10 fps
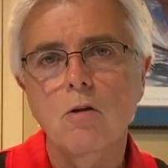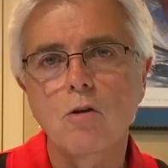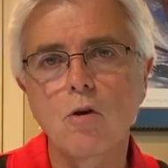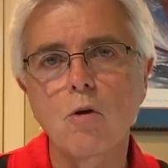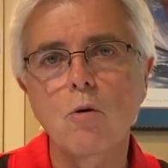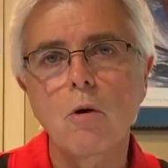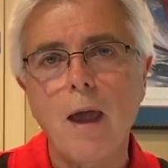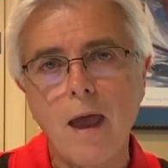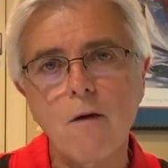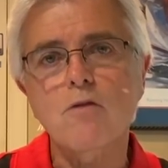to
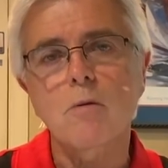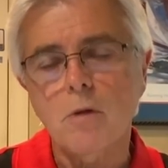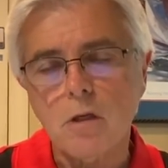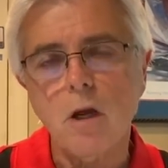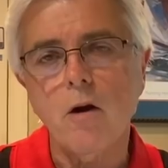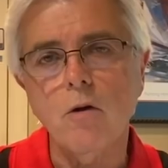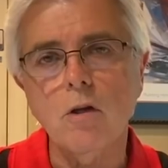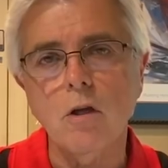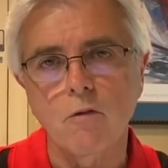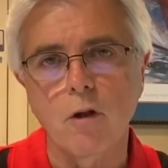have some
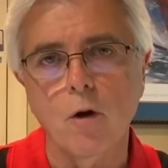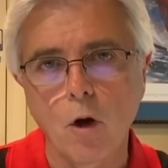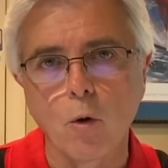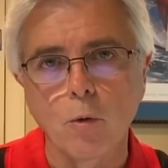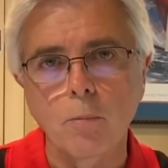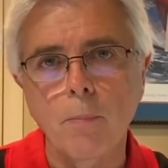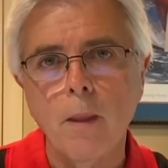integrity of their own.